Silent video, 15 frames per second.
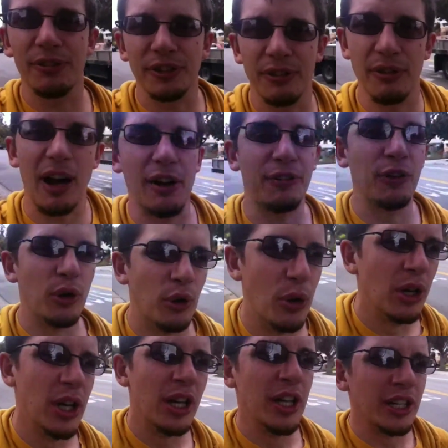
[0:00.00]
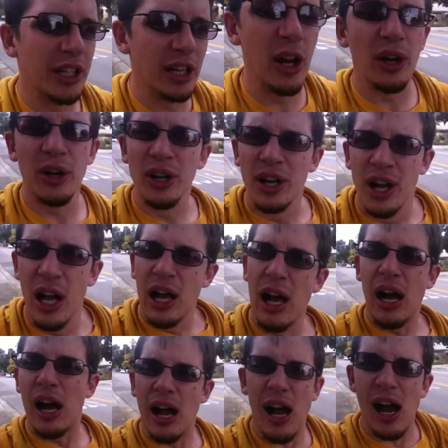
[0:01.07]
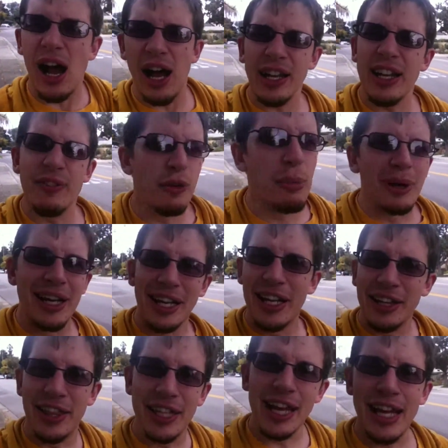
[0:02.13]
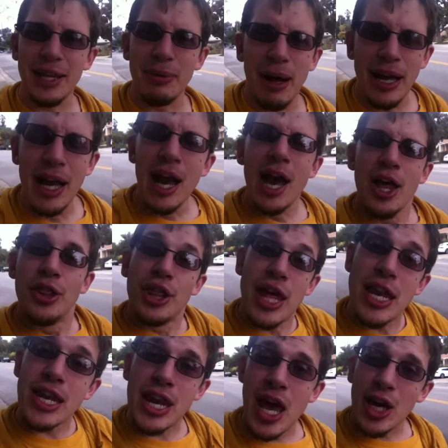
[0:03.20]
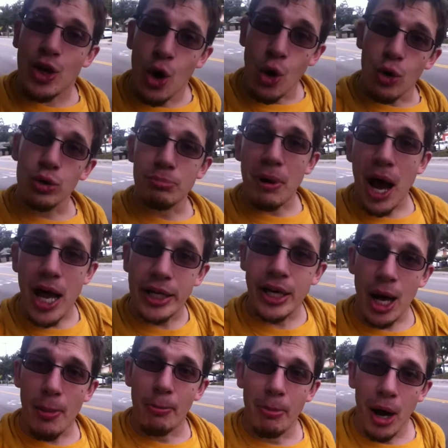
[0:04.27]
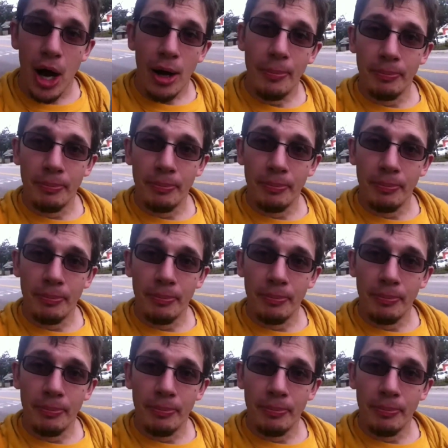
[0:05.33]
for the raffle, you know. I never win anything anyway. Then they called my number.